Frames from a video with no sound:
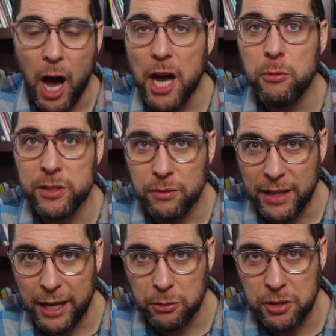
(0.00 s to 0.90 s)
hundreds of
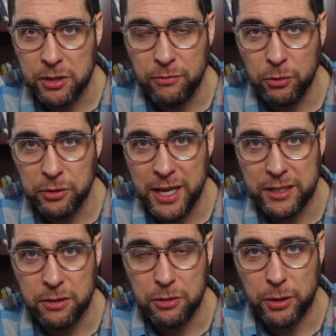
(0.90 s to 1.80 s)
languages, the full
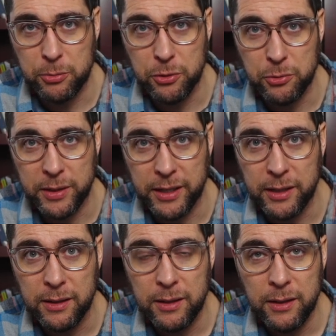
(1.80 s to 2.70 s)
text of the scripture is written in.